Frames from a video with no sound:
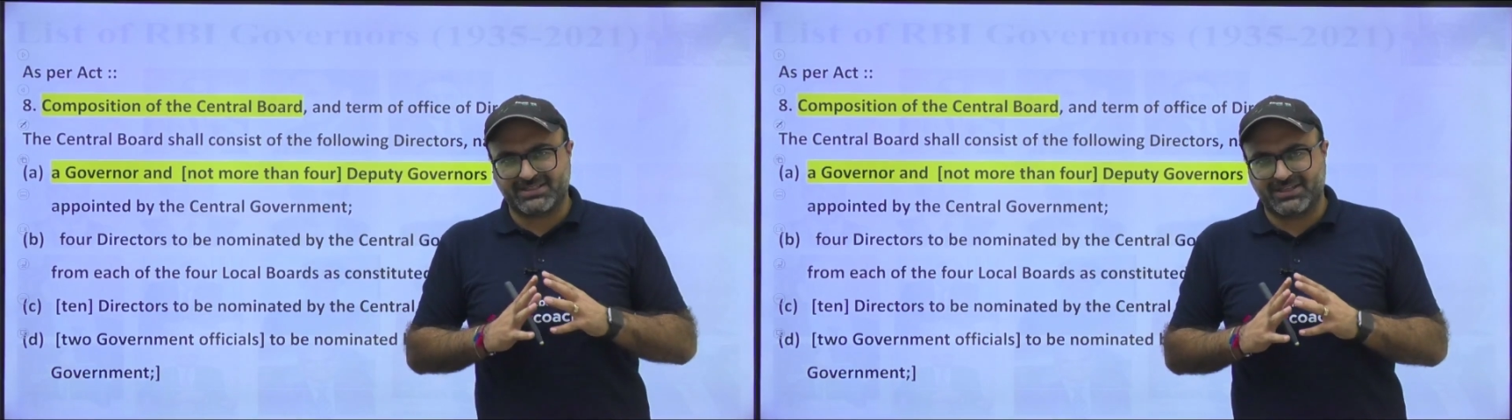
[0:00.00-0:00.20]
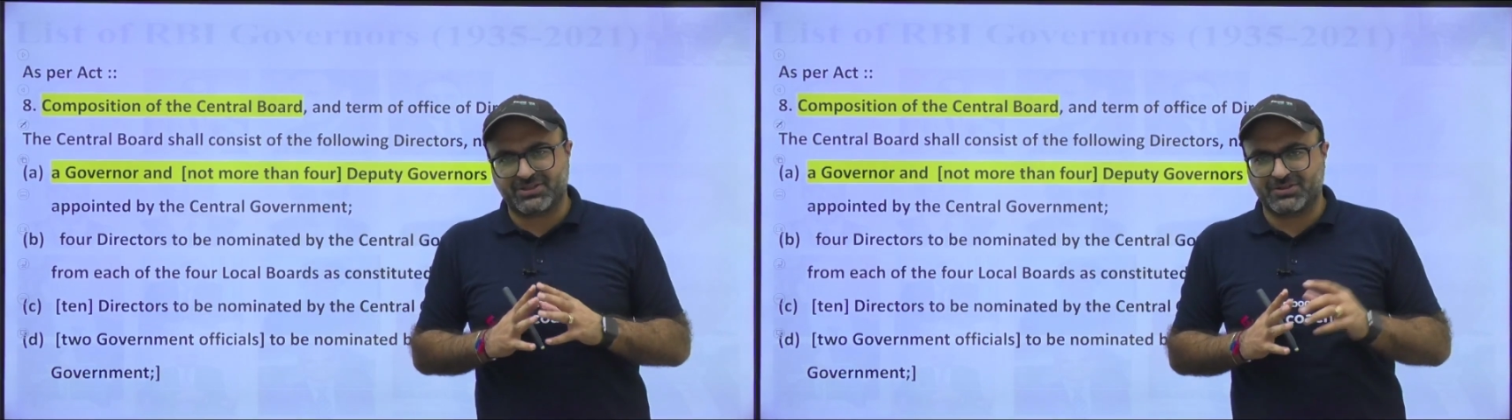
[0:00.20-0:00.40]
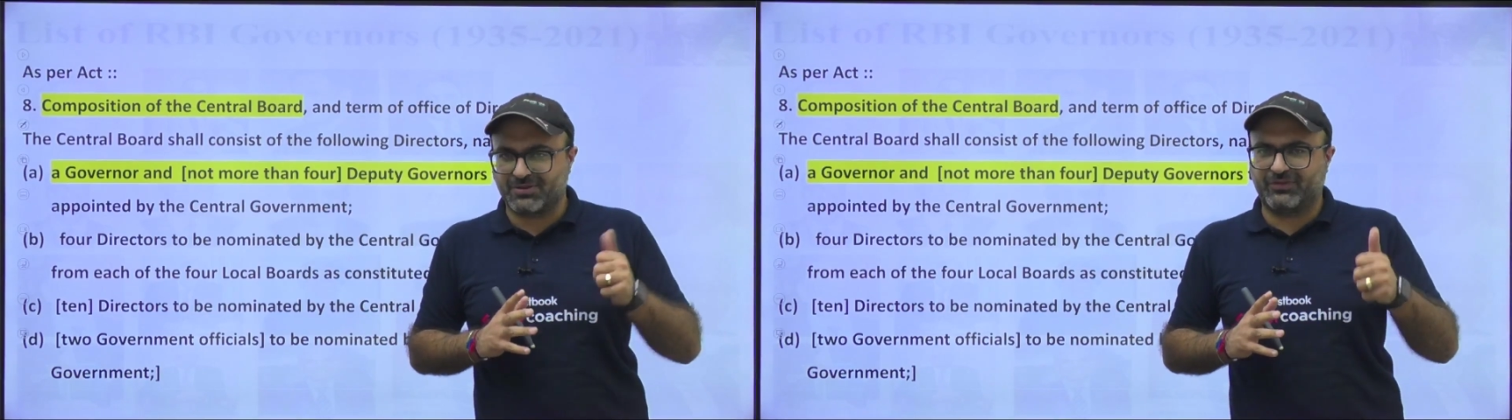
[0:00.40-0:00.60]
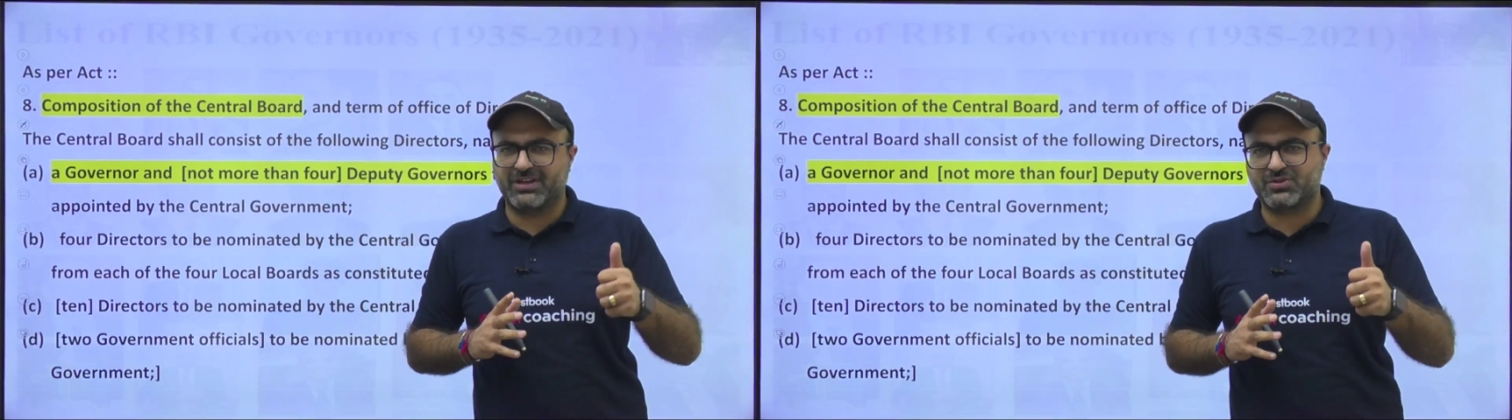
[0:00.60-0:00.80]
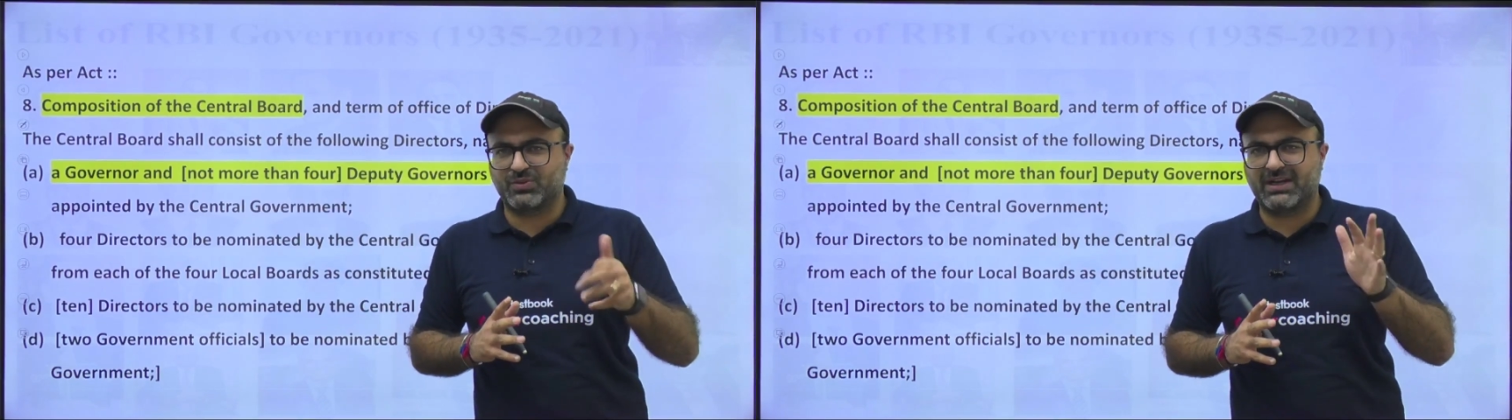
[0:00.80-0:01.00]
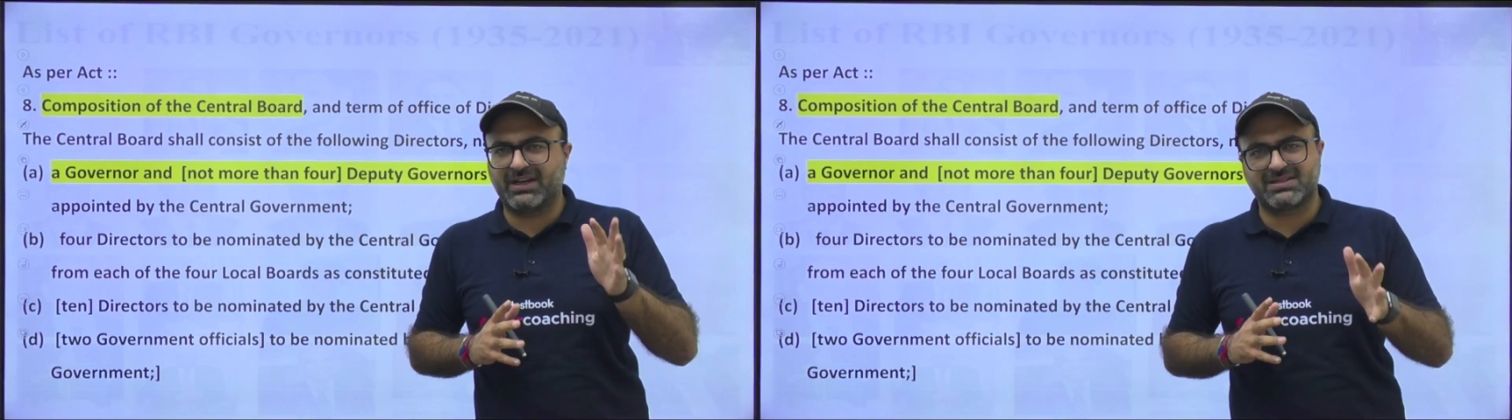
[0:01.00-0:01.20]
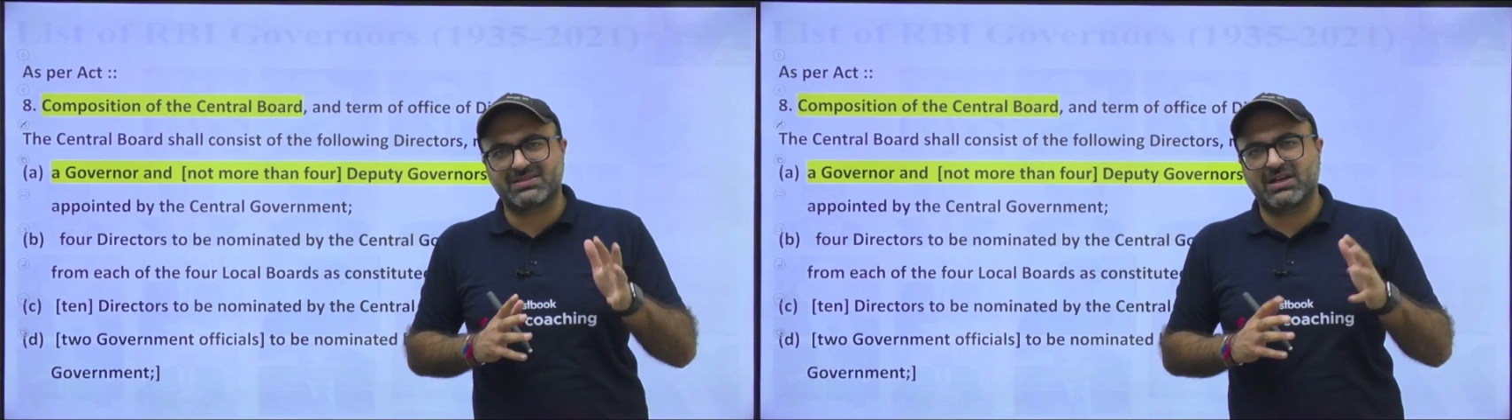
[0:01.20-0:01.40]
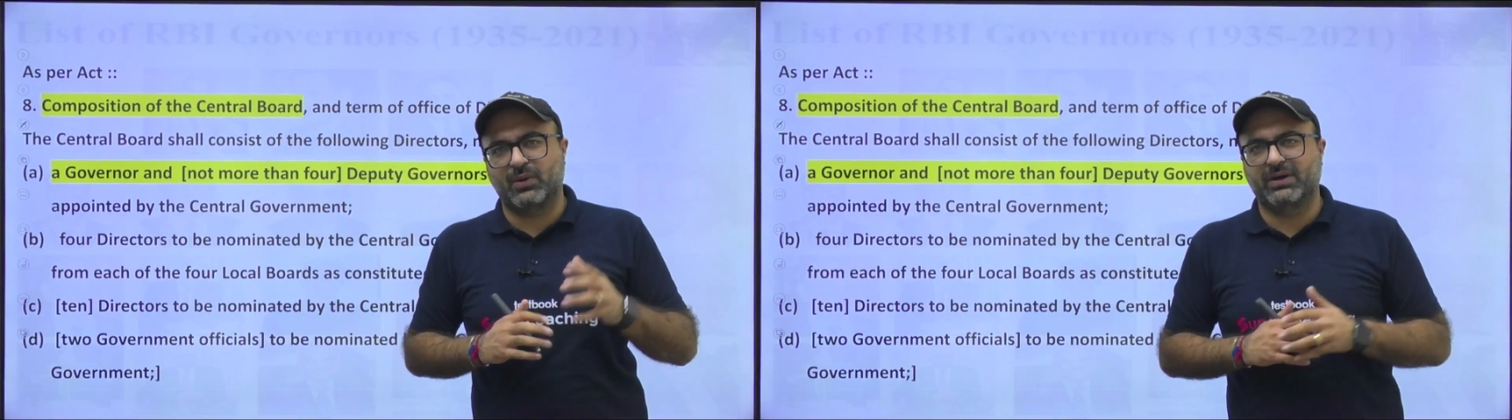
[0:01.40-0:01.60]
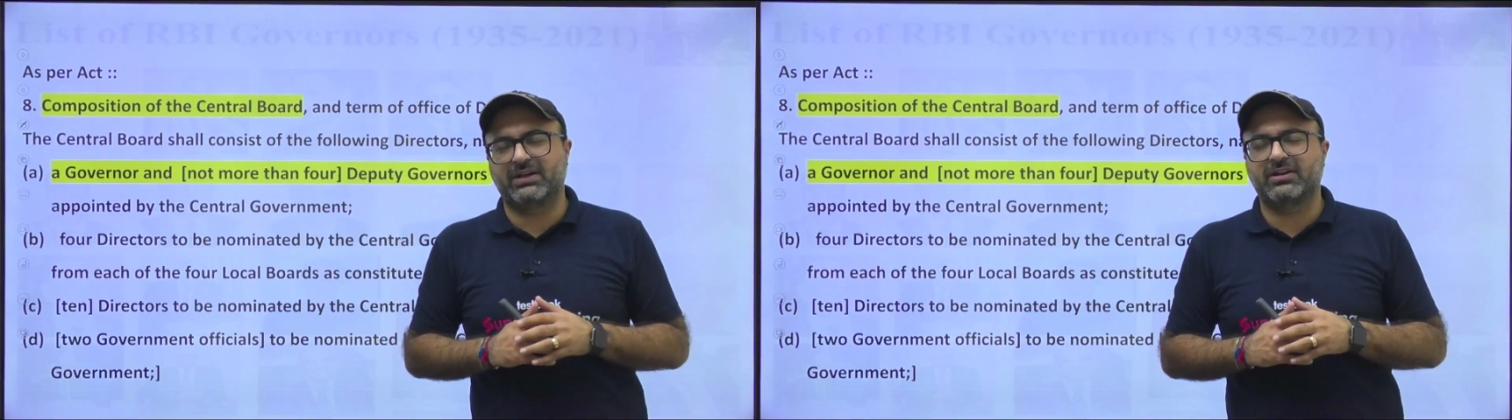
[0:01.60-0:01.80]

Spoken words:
So first one is governor.